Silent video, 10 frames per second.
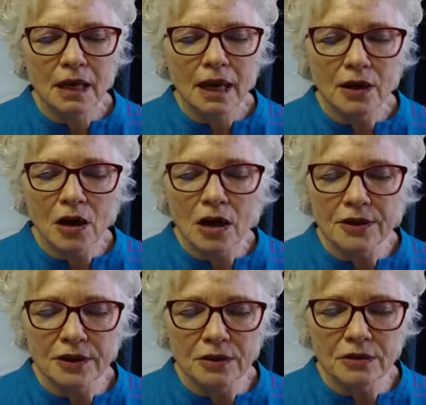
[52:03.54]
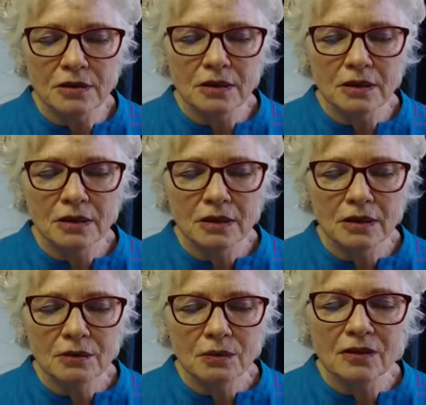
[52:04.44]
and all those
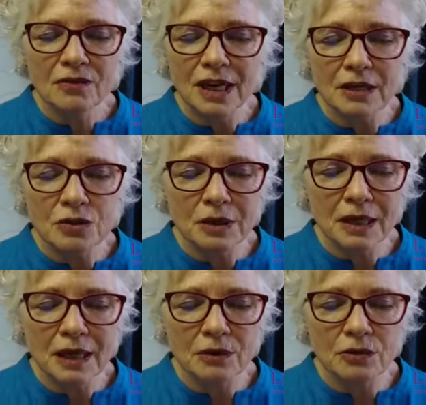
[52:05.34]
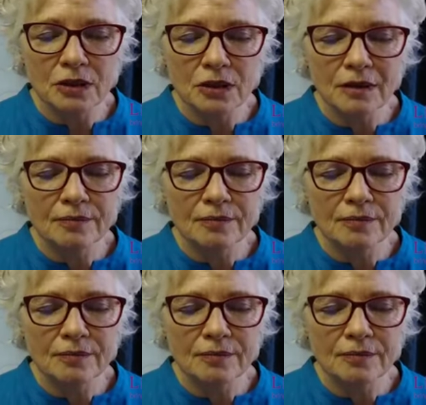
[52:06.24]
we have yet to encounter.